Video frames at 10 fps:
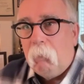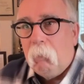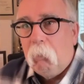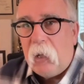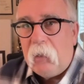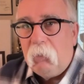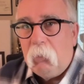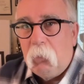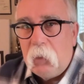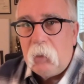but
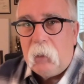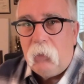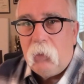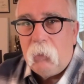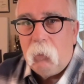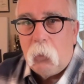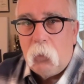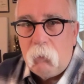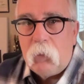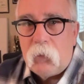really, the the
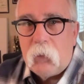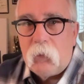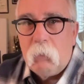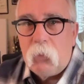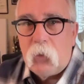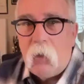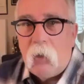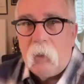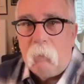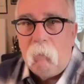river systems are
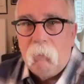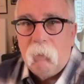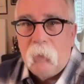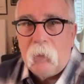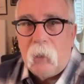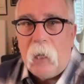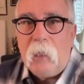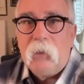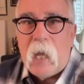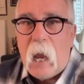a
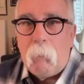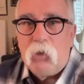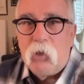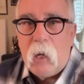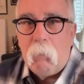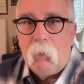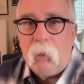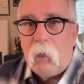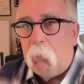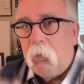untapped gem in
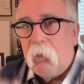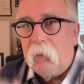Alberta.